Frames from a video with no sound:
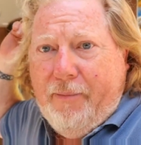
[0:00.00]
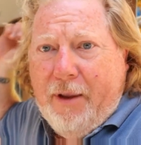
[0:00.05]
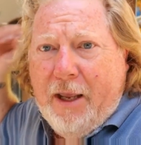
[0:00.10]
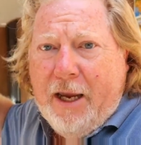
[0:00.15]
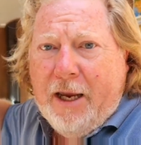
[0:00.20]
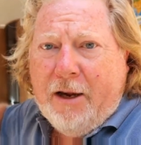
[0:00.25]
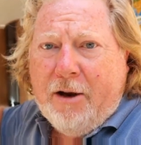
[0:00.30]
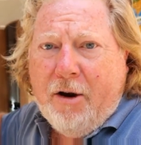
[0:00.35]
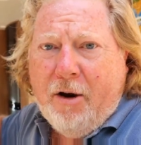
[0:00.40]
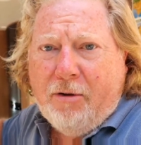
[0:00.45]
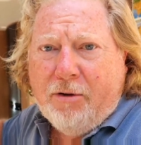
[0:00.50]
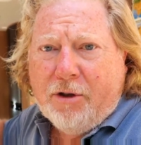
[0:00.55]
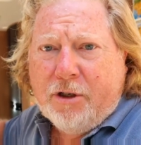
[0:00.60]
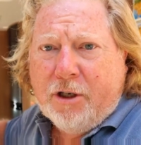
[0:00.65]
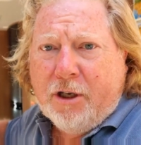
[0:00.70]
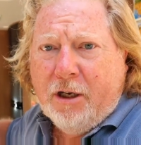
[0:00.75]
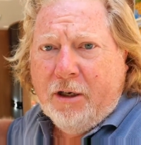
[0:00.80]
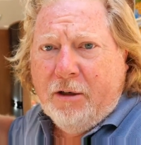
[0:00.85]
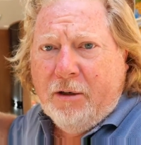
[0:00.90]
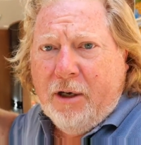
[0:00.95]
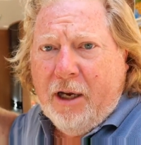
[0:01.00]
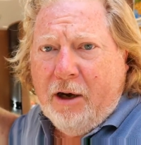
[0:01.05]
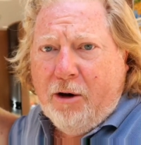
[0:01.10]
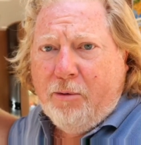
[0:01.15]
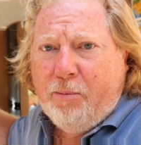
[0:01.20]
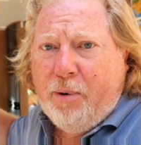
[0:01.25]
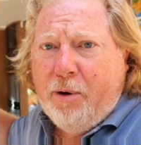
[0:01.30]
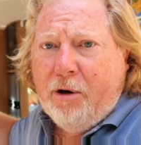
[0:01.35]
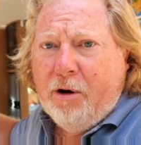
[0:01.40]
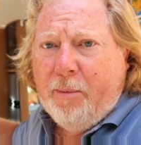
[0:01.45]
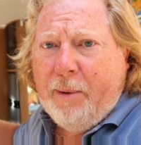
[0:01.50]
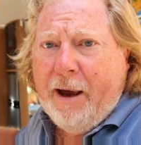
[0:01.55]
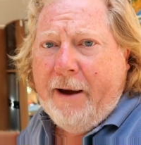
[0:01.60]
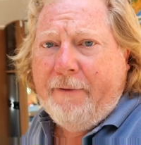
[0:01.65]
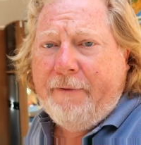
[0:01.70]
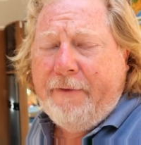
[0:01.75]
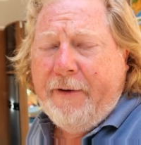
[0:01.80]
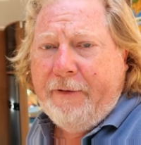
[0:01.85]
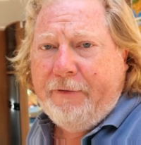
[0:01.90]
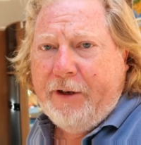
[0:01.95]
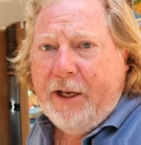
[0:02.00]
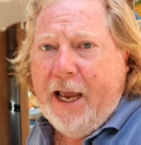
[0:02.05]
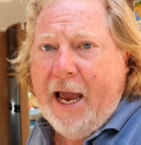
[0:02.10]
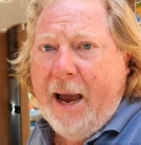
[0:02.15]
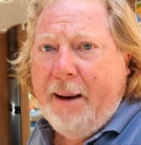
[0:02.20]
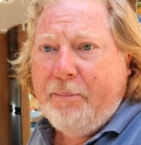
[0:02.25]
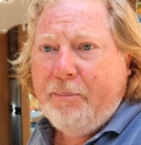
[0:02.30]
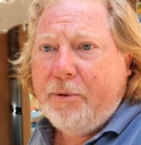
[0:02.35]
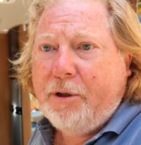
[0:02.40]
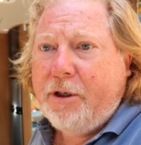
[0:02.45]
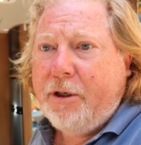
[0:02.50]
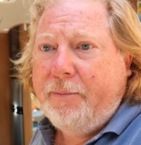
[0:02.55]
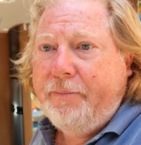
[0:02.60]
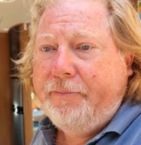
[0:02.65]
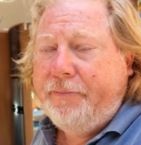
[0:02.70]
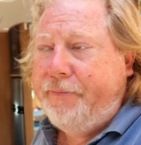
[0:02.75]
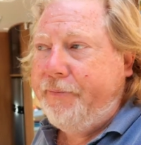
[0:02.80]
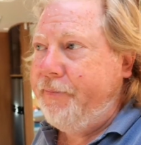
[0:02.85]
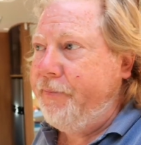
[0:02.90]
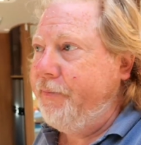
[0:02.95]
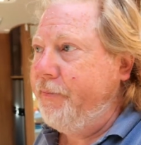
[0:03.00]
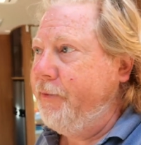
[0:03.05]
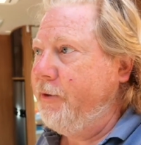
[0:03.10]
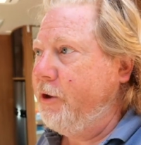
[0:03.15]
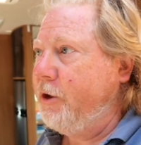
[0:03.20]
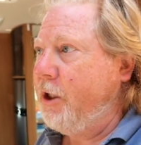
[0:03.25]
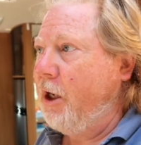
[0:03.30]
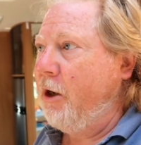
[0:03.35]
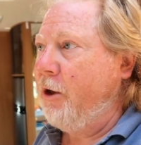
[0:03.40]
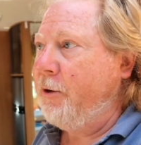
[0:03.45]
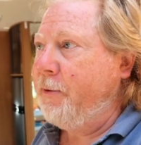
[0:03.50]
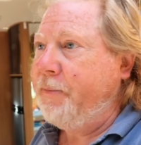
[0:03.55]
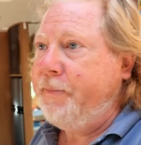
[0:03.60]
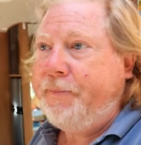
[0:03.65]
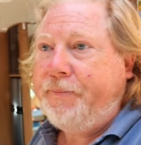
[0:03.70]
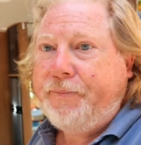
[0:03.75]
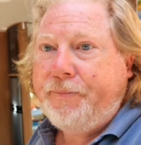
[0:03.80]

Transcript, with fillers: in constant it'll pull about 50 amps so